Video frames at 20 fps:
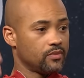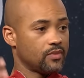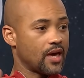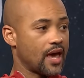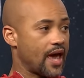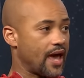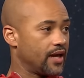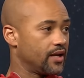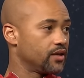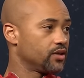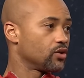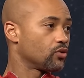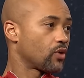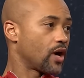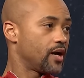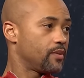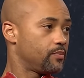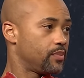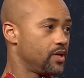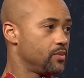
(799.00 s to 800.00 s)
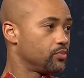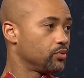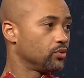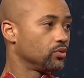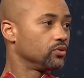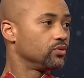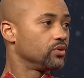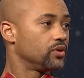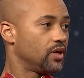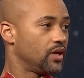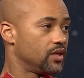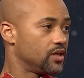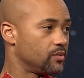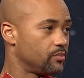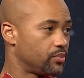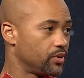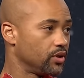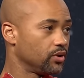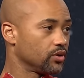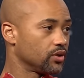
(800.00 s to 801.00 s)
adding the right people in the
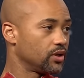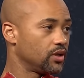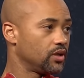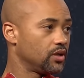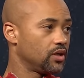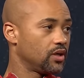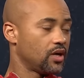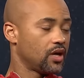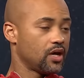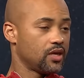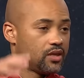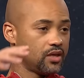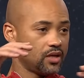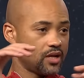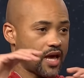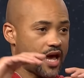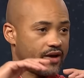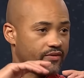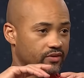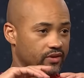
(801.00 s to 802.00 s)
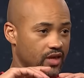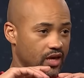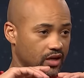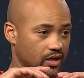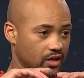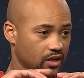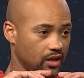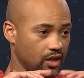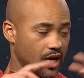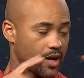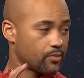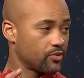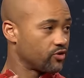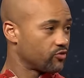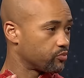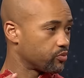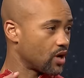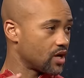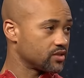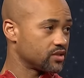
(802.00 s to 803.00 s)
building and then having that
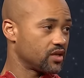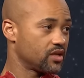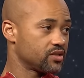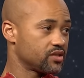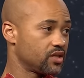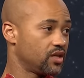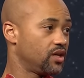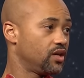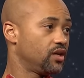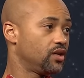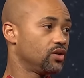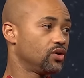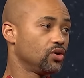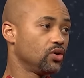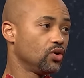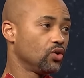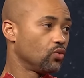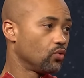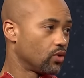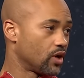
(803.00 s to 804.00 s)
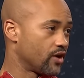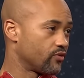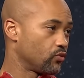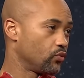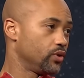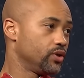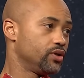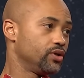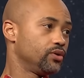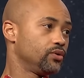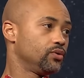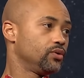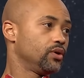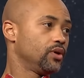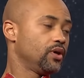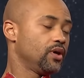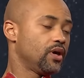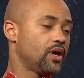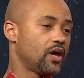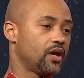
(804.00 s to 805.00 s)
collaborative process in whatever we do.
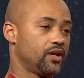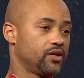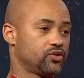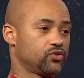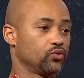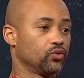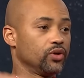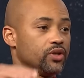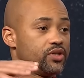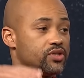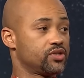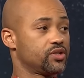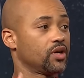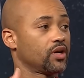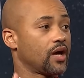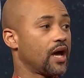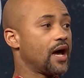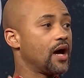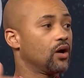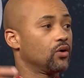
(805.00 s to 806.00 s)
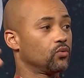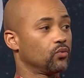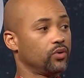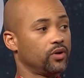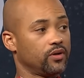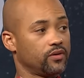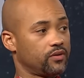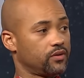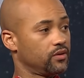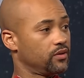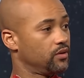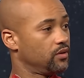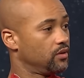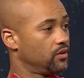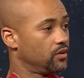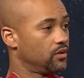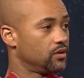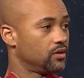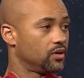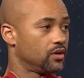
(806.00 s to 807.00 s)
And it's really stuck out with
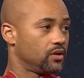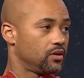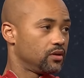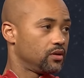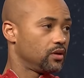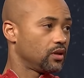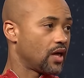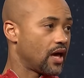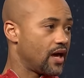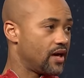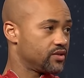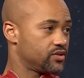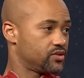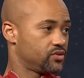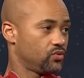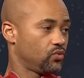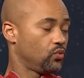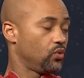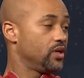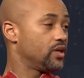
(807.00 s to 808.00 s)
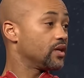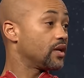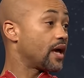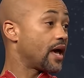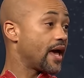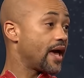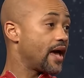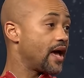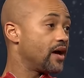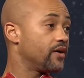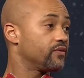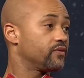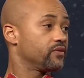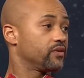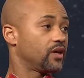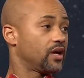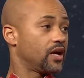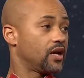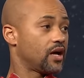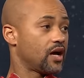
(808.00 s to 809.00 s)
the, the last week and a half
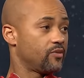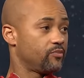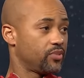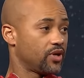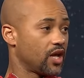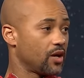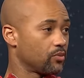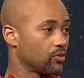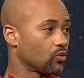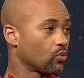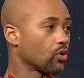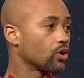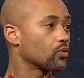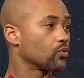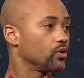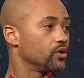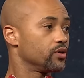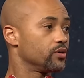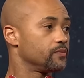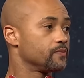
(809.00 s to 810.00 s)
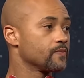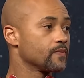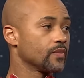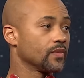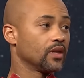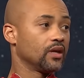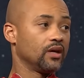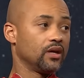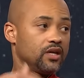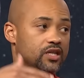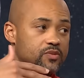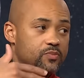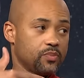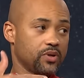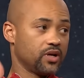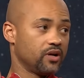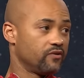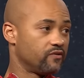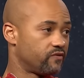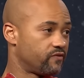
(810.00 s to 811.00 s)
that I've been able to work with him. Mm-hmm. It's
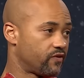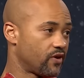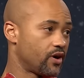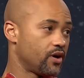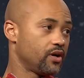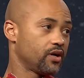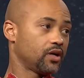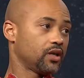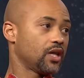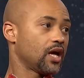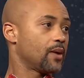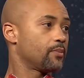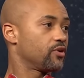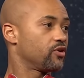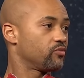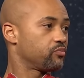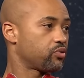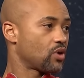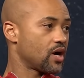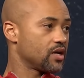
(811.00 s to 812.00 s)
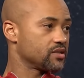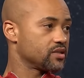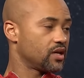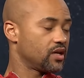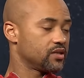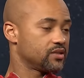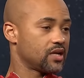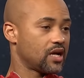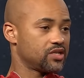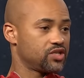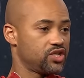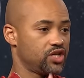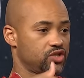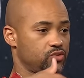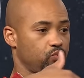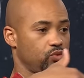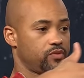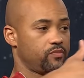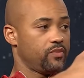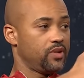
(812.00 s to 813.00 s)
been a very collaborative process, not
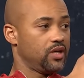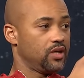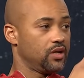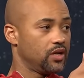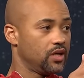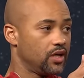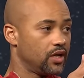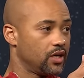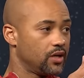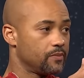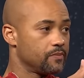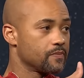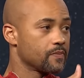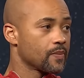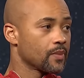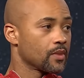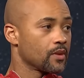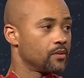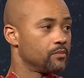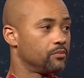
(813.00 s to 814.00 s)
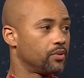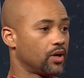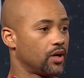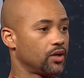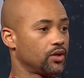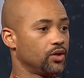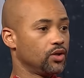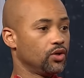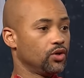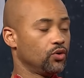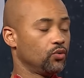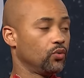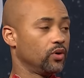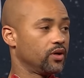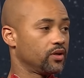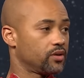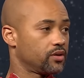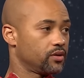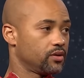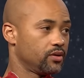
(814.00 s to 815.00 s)
just with me and him, but
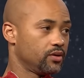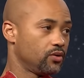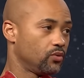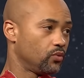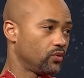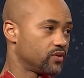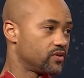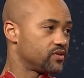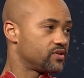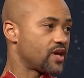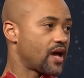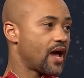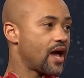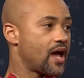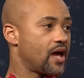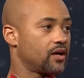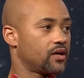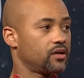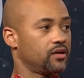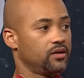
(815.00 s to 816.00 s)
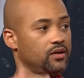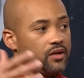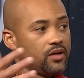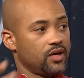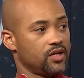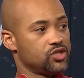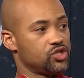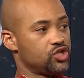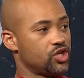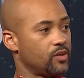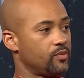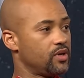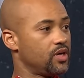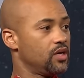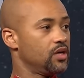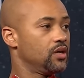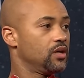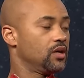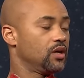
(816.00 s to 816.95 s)
with, with Zach and Jimmy